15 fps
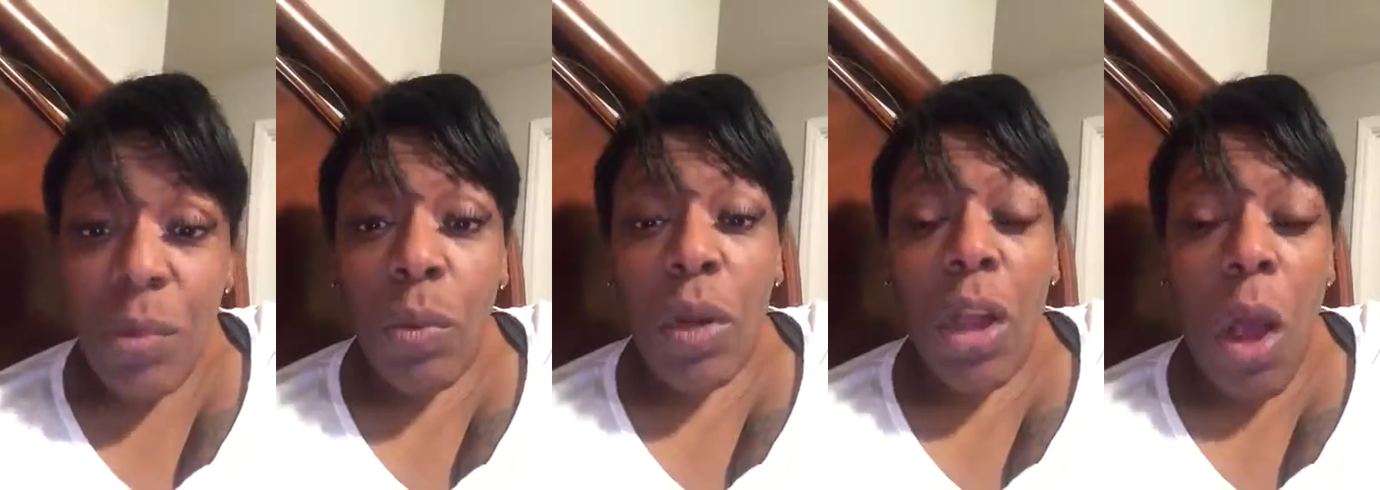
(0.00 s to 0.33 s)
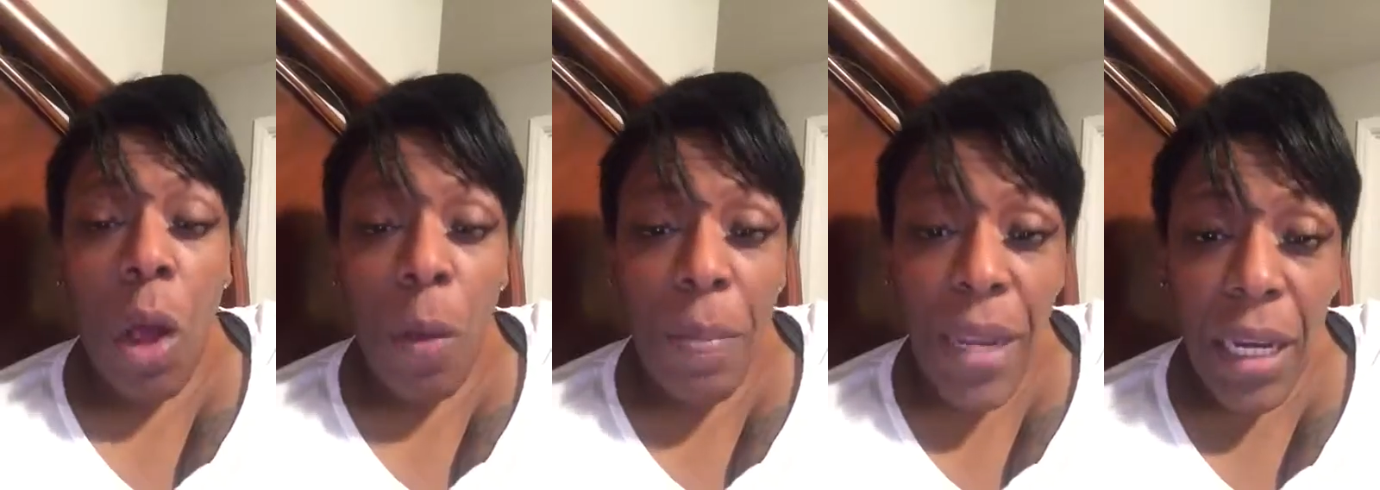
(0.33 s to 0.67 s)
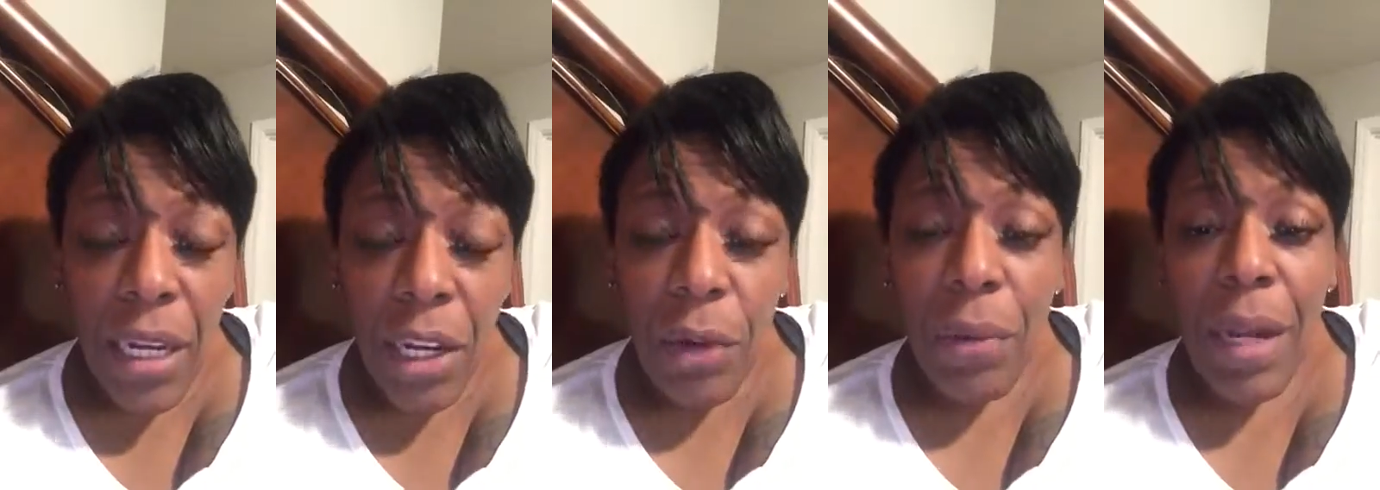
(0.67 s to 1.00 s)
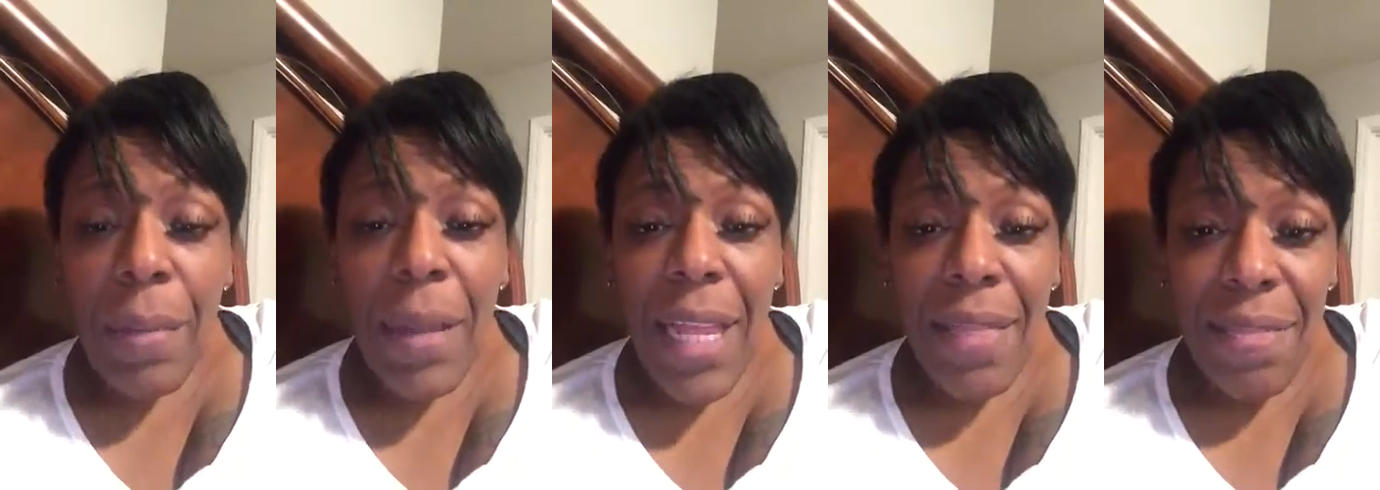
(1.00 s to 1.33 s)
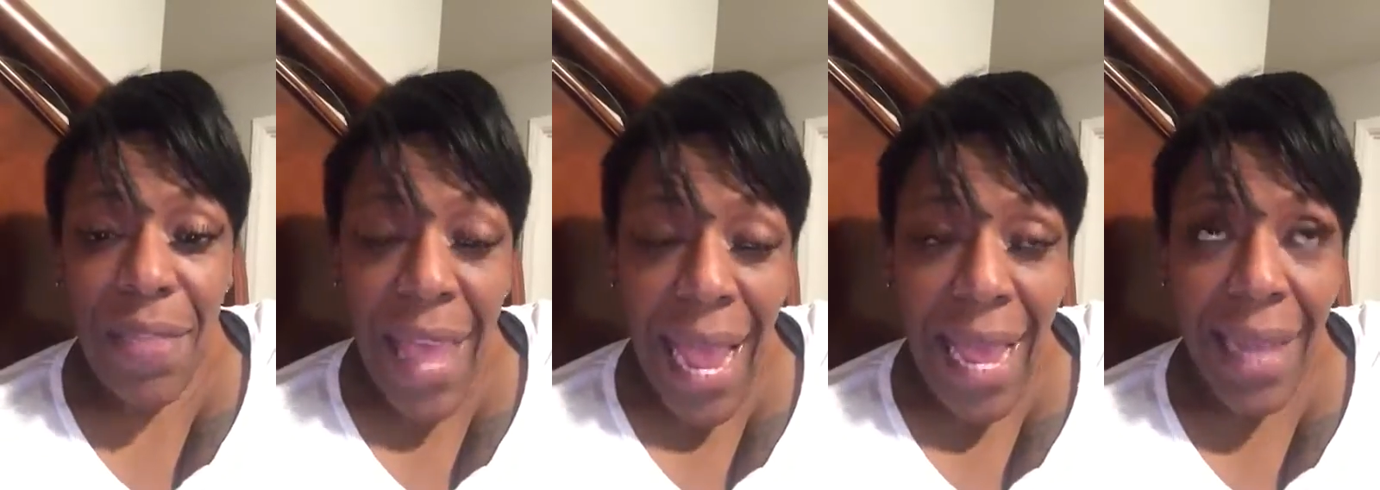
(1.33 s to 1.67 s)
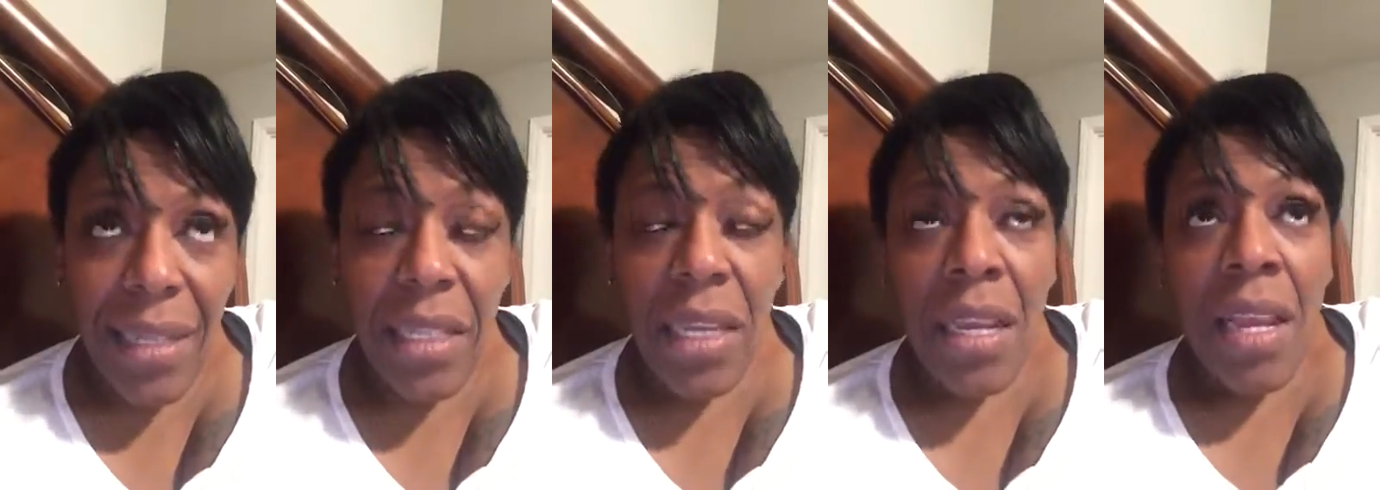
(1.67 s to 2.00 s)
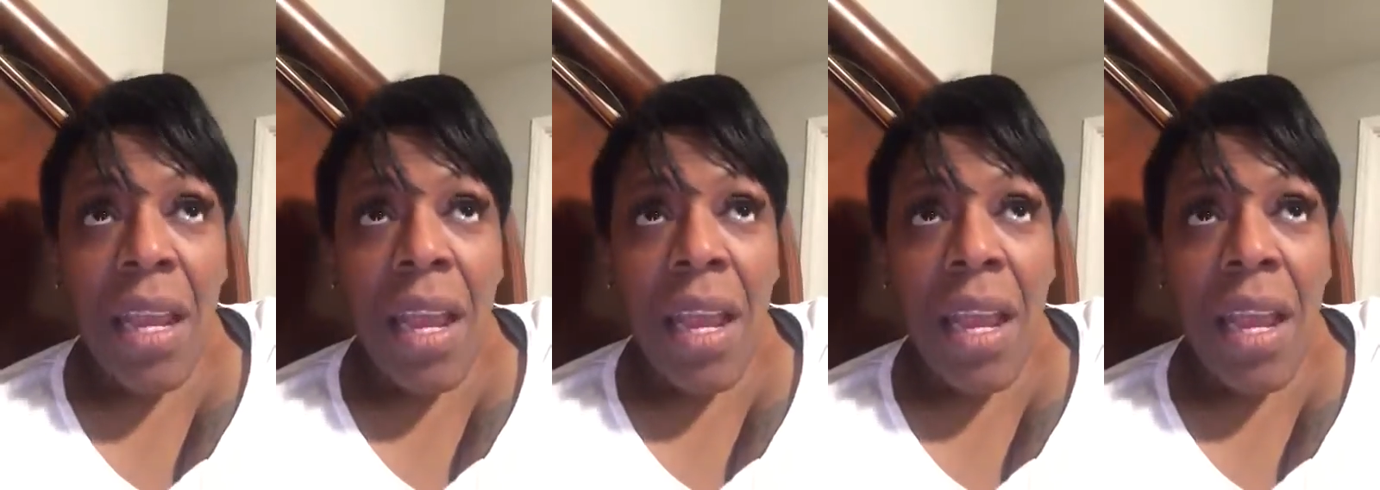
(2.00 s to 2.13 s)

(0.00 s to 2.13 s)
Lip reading: You want to all be in agreement that